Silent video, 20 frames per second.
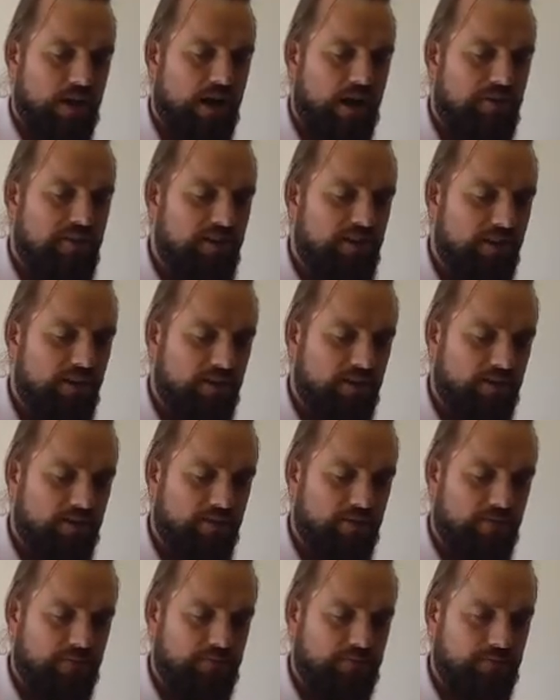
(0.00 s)
I think
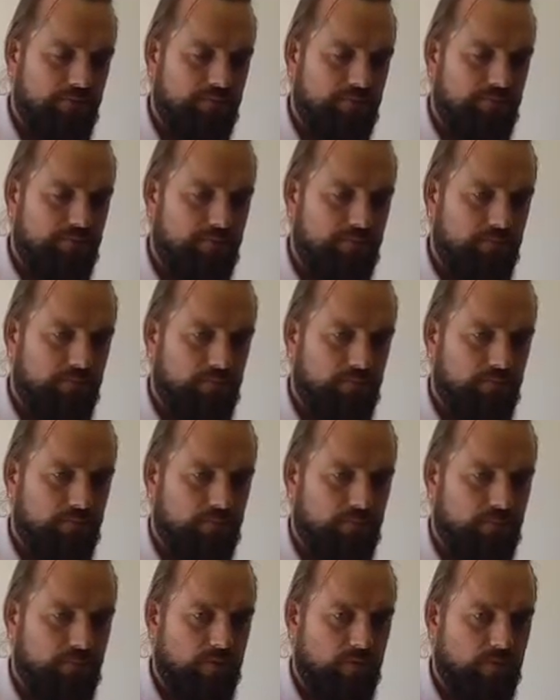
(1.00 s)

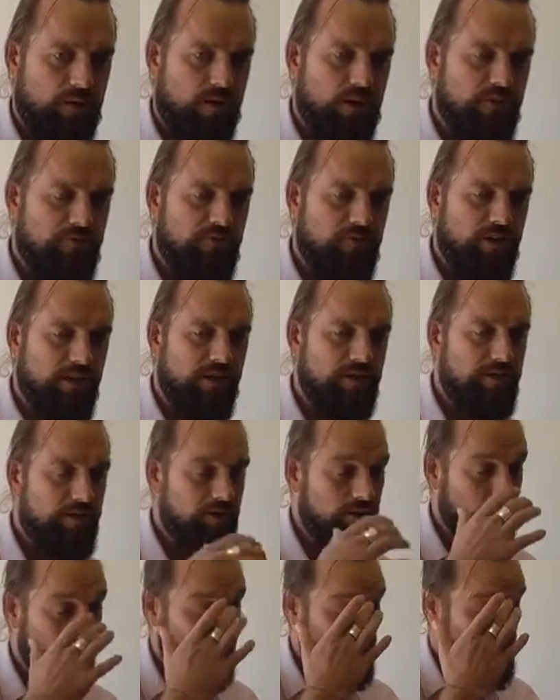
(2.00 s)
that I've tried to
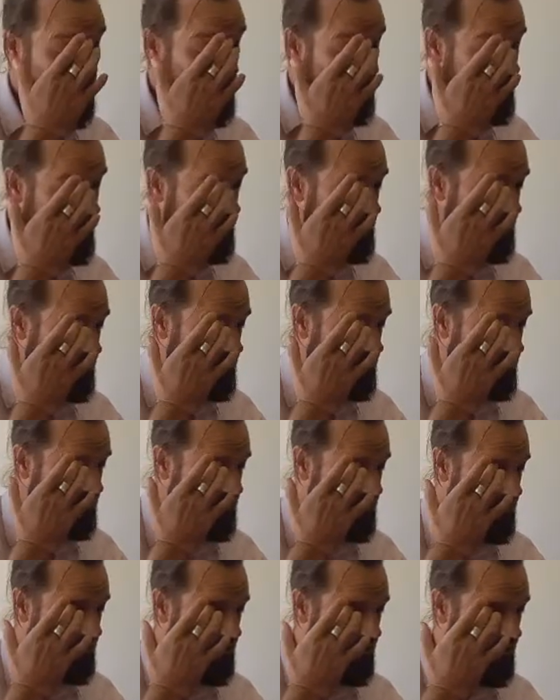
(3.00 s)
do is,
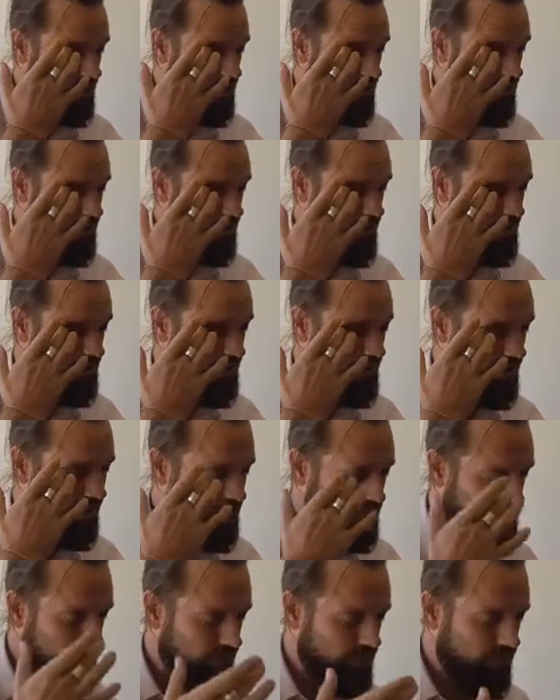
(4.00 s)
in the
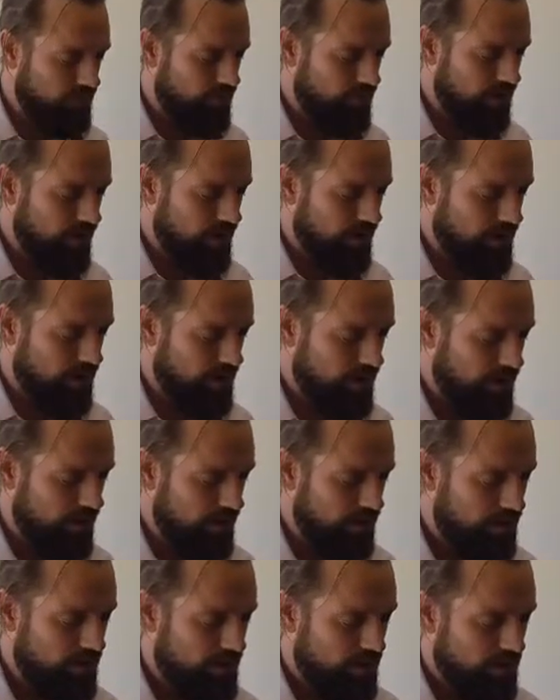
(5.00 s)
classroom,
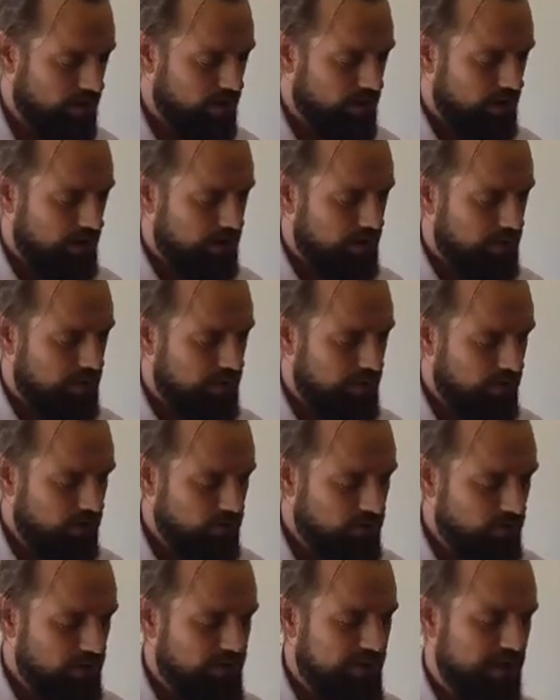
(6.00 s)

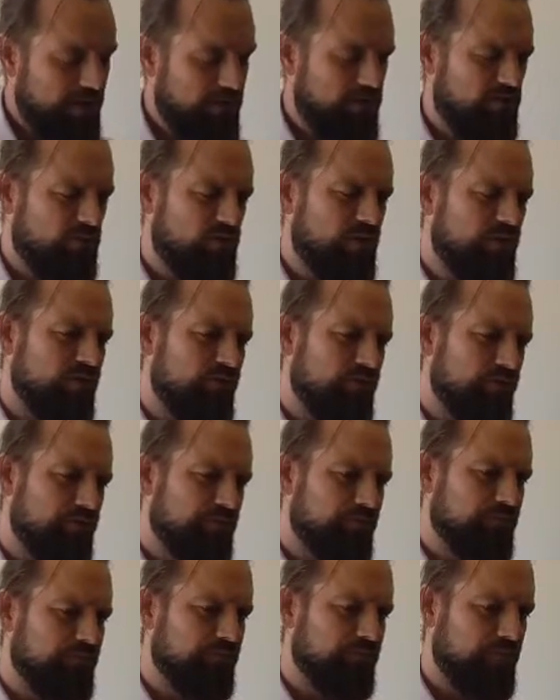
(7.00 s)
build on that sort of
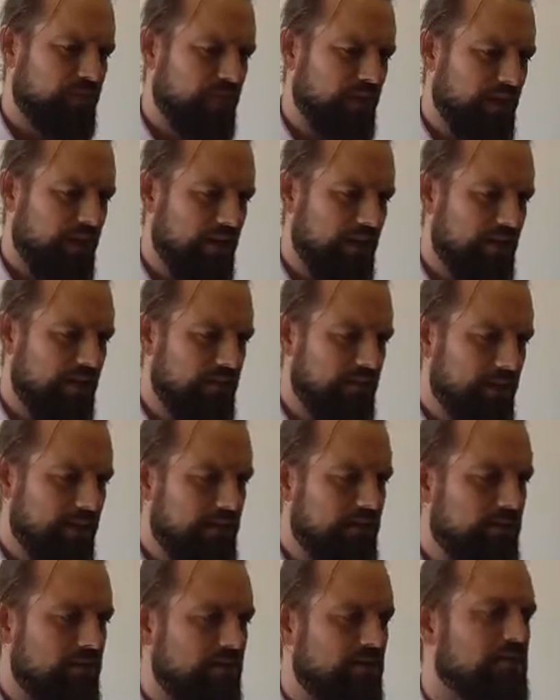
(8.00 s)

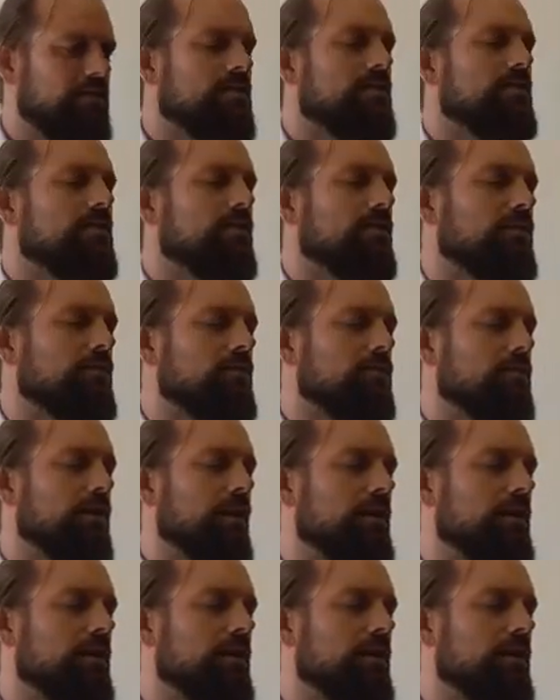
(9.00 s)
independence still.